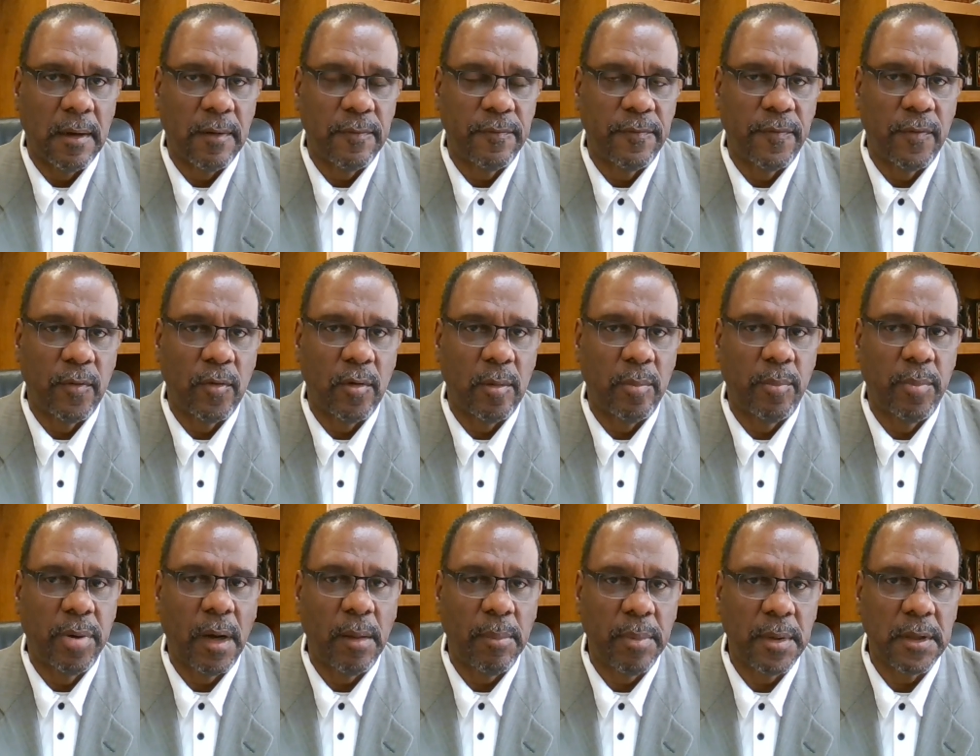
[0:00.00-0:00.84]
for
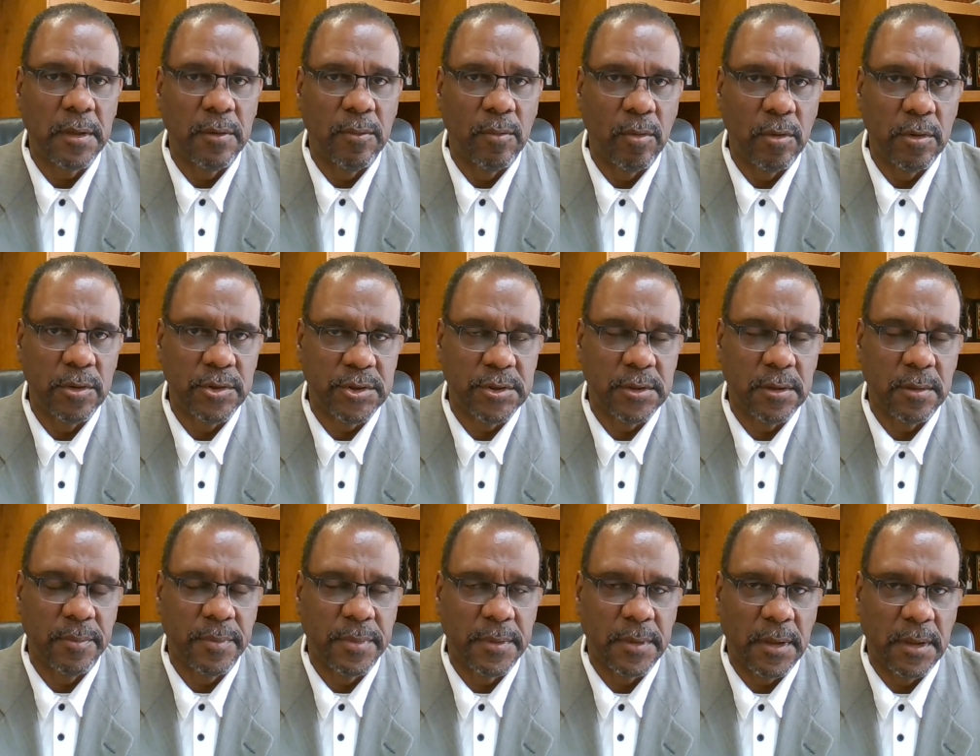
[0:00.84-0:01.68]
public
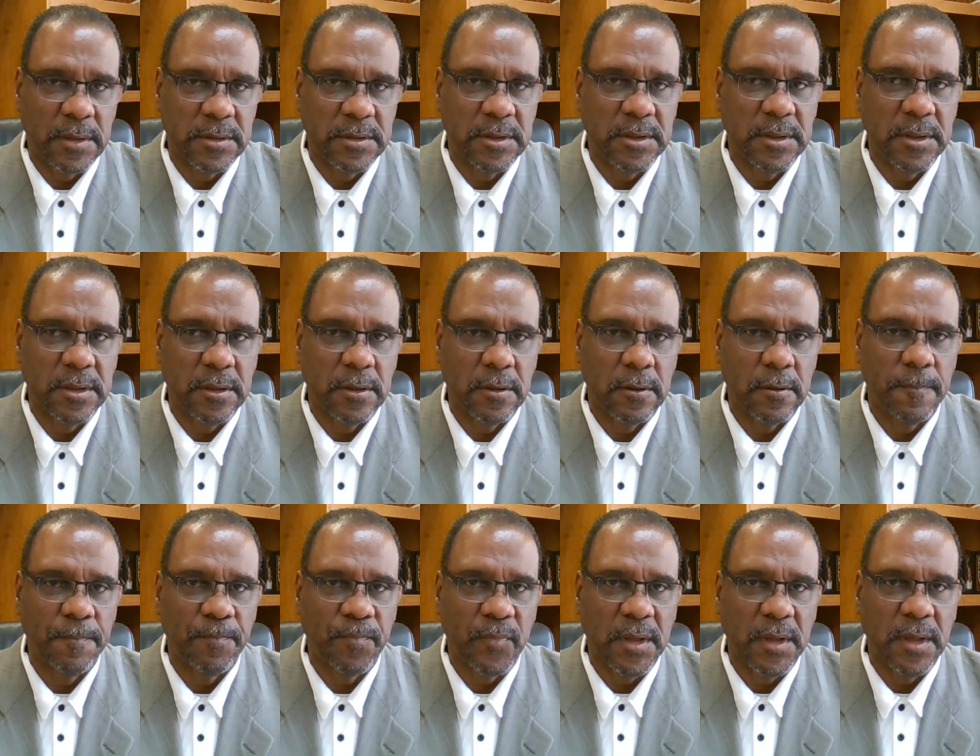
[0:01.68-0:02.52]
worship
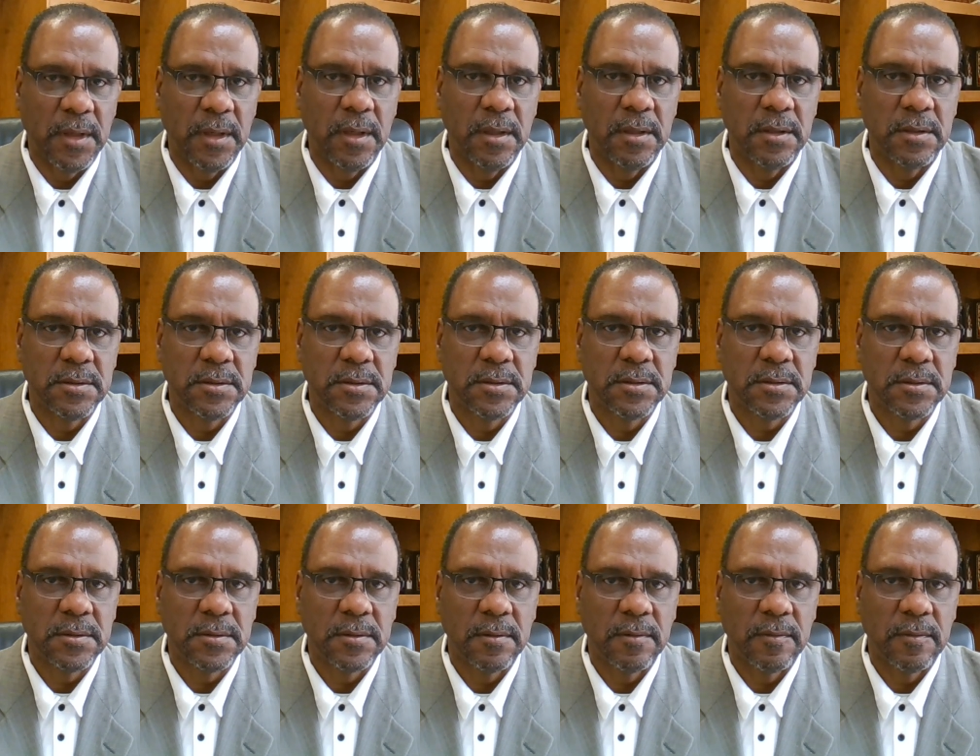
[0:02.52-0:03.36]
until it
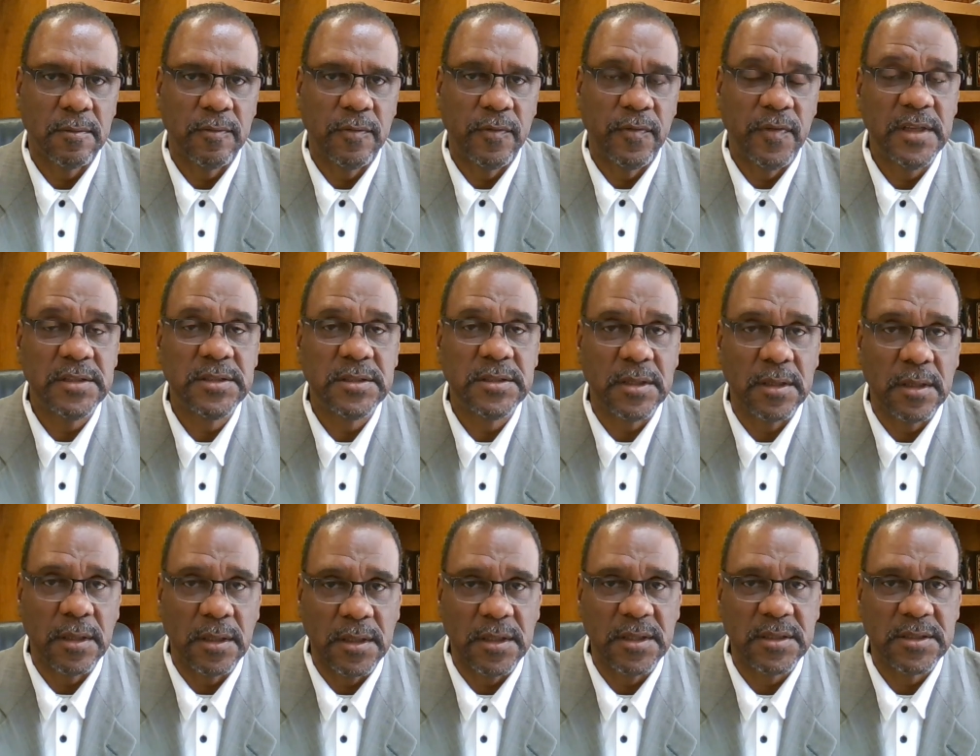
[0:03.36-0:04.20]
is
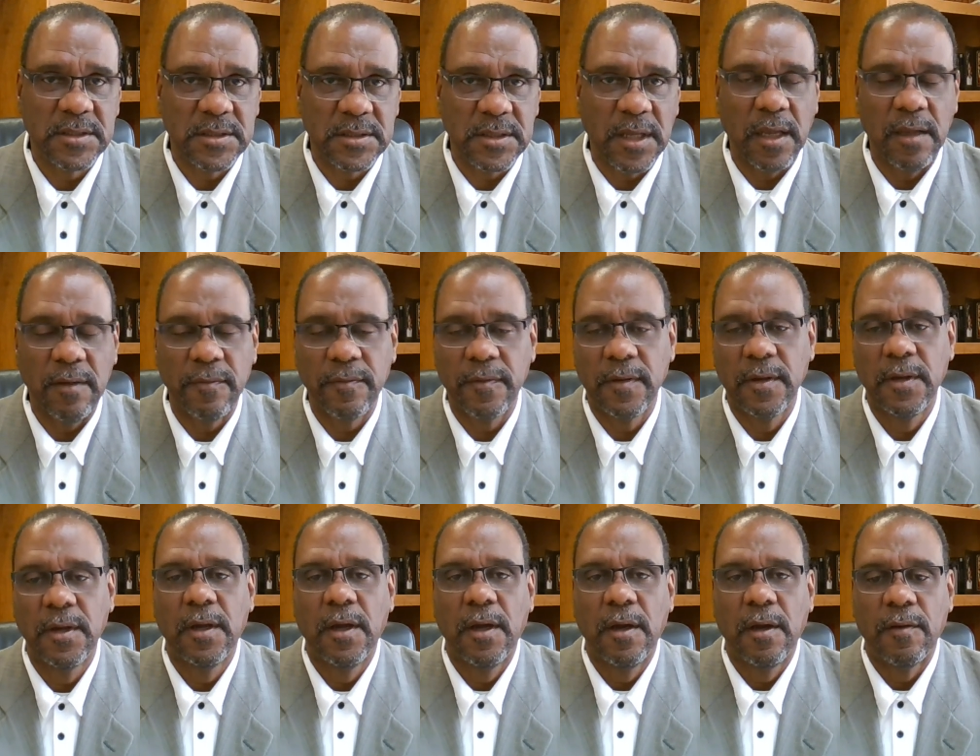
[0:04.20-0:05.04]
physically safe
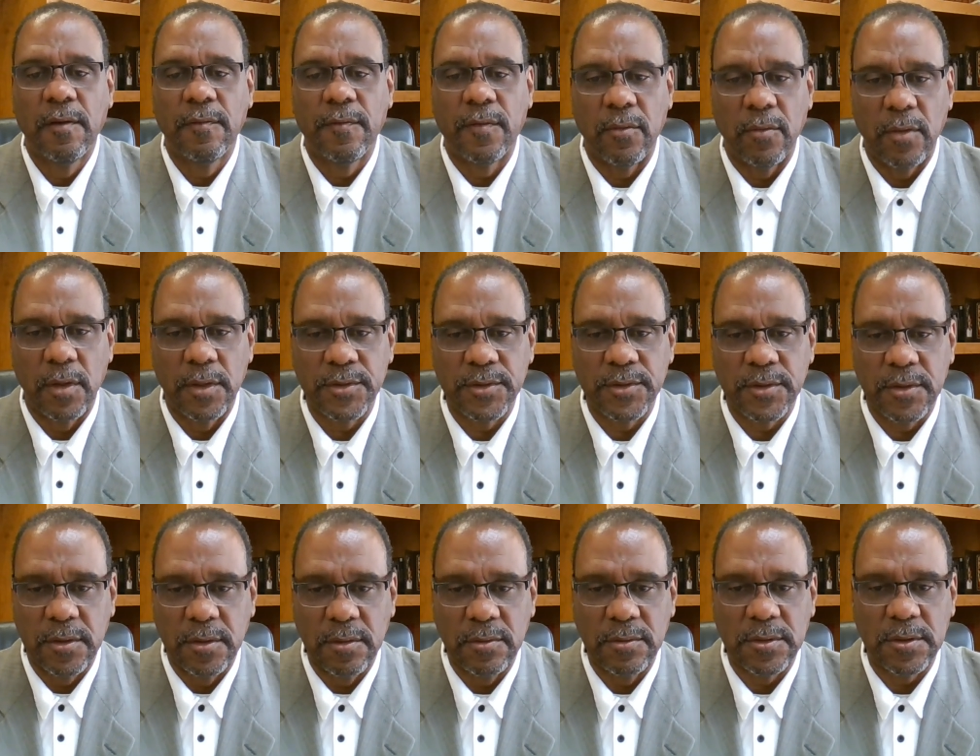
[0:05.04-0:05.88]
for us
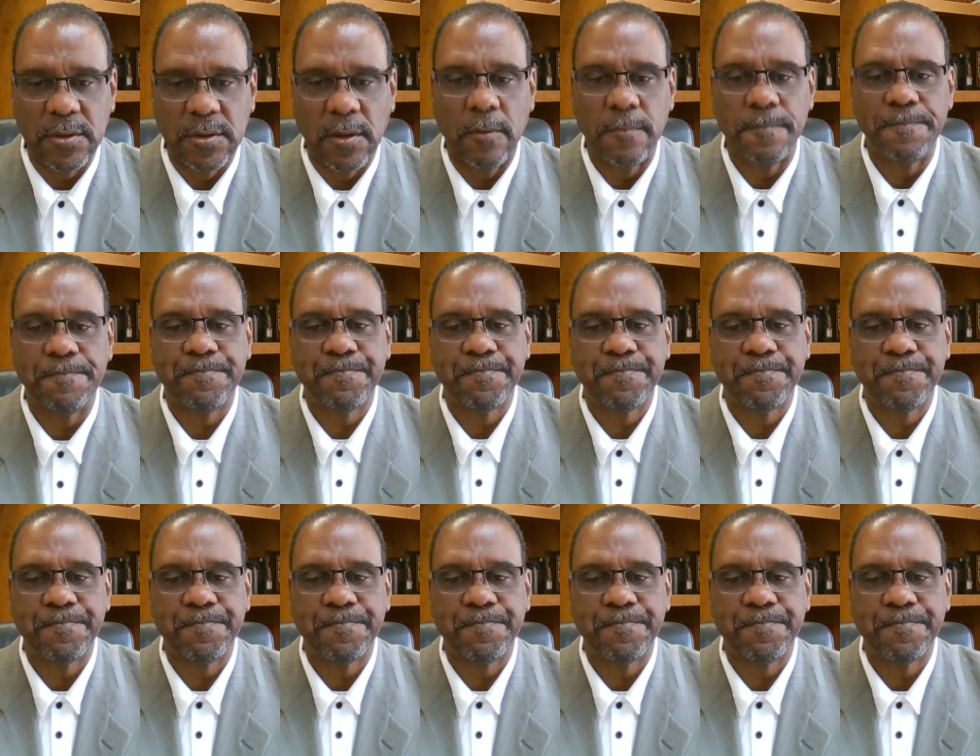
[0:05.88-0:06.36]
to do so.